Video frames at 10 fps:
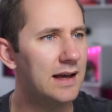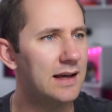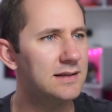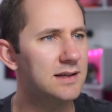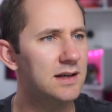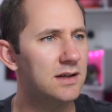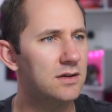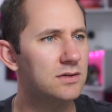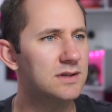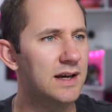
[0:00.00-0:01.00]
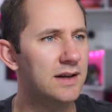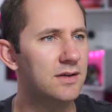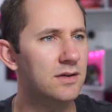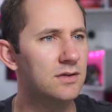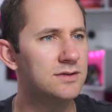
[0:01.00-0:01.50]
Easy to use
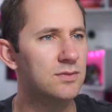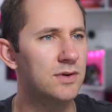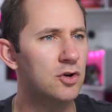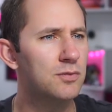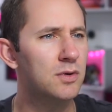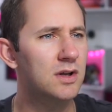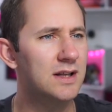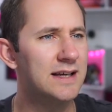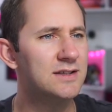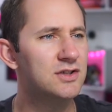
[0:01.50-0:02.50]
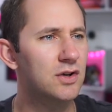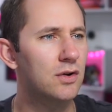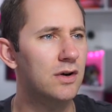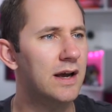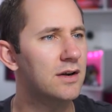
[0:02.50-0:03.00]
lantern uses renewable clean
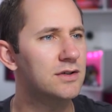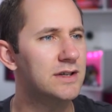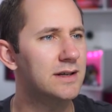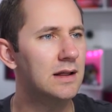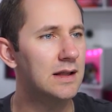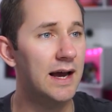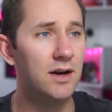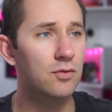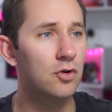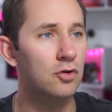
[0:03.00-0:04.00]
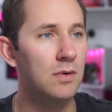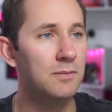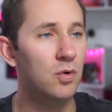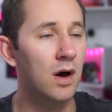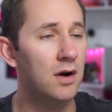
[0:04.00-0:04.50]
solar energy. Light a room
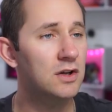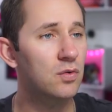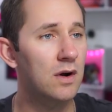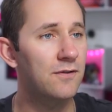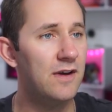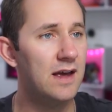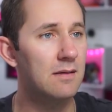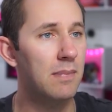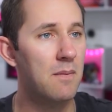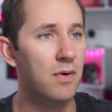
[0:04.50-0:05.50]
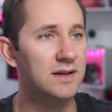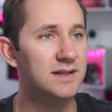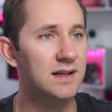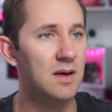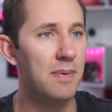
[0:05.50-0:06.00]
up to one hundred square feet by
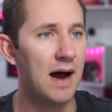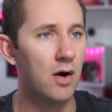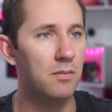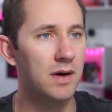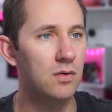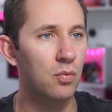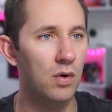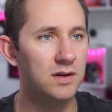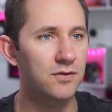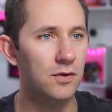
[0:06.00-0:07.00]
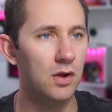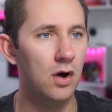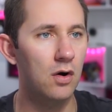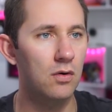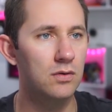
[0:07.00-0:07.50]
pressing the power button once for
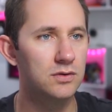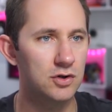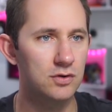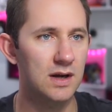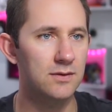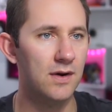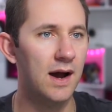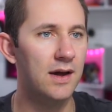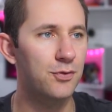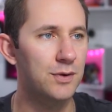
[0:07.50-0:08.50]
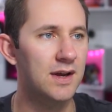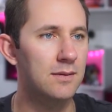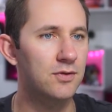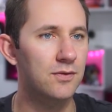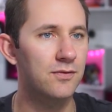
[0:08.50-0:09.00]
low, two times for high, three
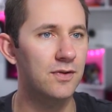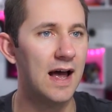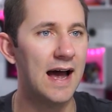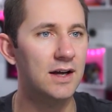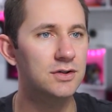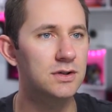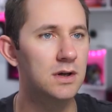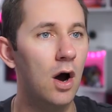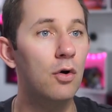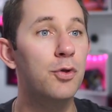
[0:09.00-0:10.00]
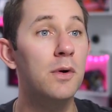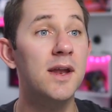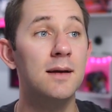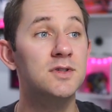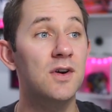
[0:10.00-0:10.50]
times for flash. Oh, three
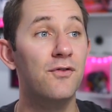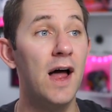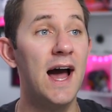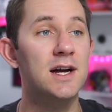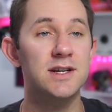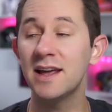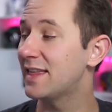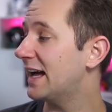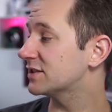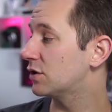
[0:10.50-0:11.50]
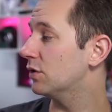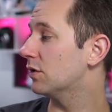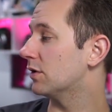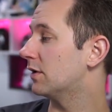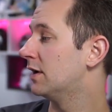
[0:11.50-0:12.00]
times to flash. Hey, that's like
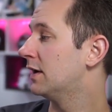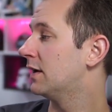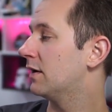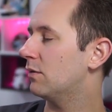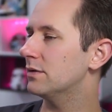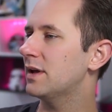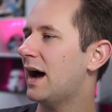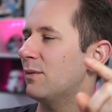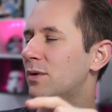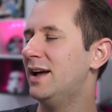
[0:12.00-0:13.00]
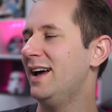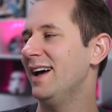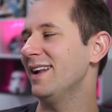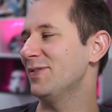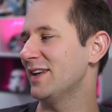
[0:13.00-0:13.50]
cool. Strobe? Well, no, I, would,
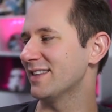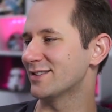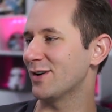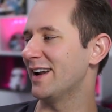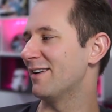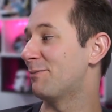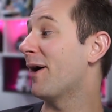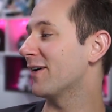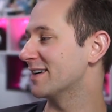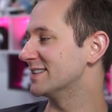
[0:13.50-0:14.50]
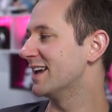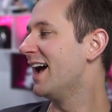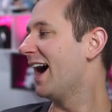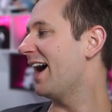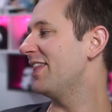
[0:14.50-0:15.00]
I don't think they're trying to have parties.
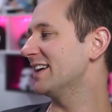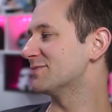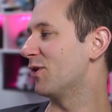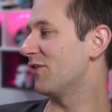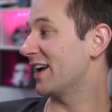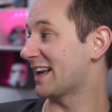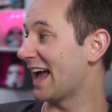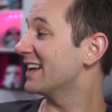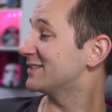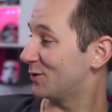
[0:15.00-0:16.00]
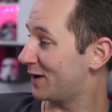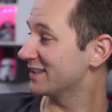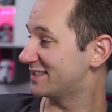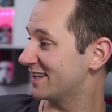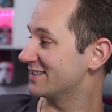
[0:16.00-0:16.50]
I think it's more of like an S O
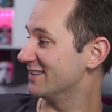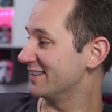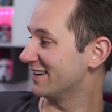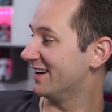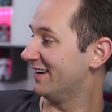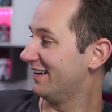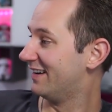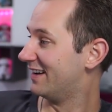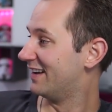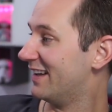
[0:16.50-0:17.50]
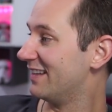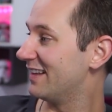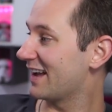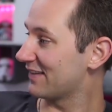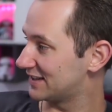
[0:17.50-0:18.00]
S signal, you know?
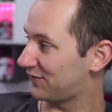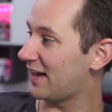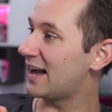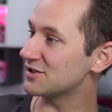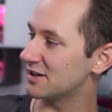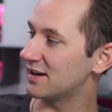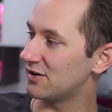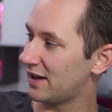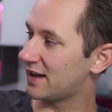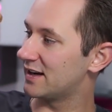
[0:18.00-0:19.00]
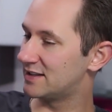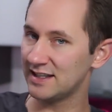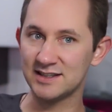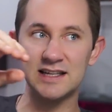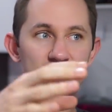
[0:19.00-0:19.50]
Like if it's flashing and you're like in a
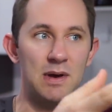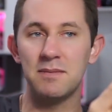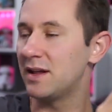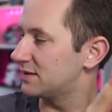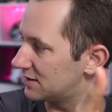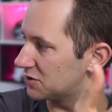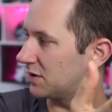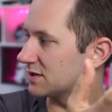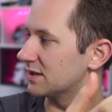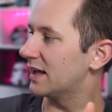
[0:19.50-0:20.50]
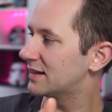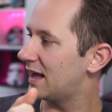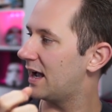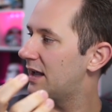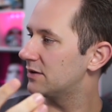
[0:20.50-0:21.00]
distance, maybe in a situation like
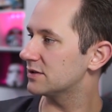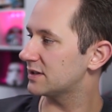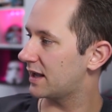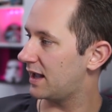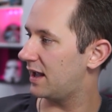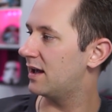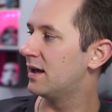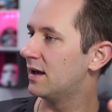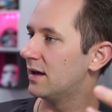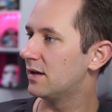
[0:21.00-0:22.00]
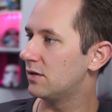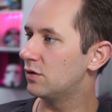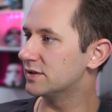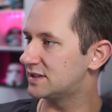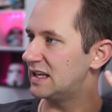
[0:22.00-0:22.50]
that, you're just like, hey, you
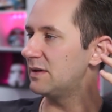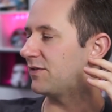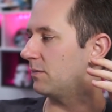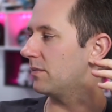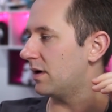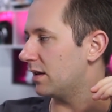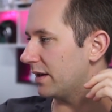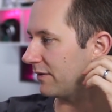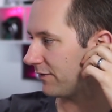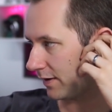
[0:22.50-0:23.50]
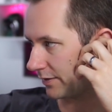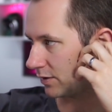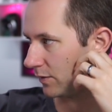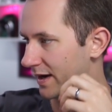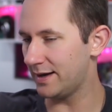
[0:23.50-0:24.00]
can see me from a lot farther
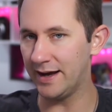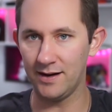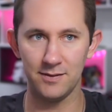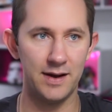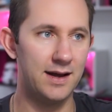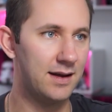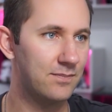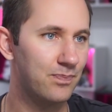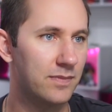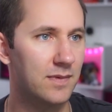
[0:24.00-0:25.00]
away now, right? Mm-hmm.